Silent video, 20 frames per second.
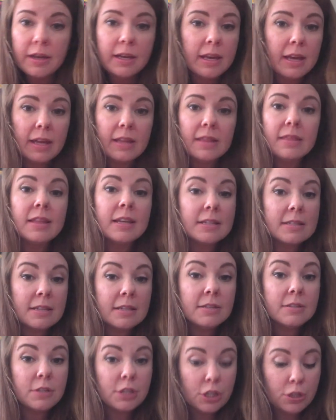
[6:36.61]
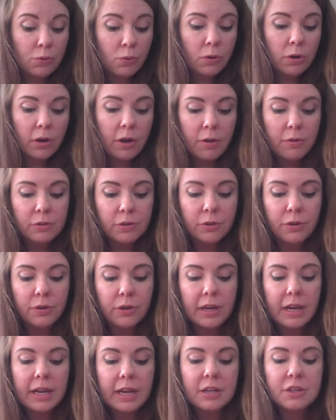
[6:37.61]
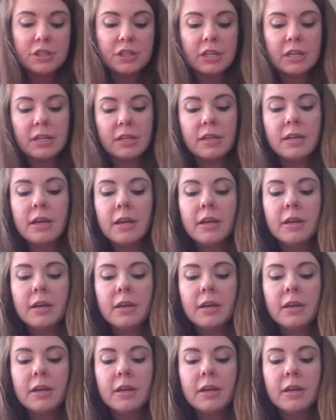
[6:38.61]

again, this is your own creation.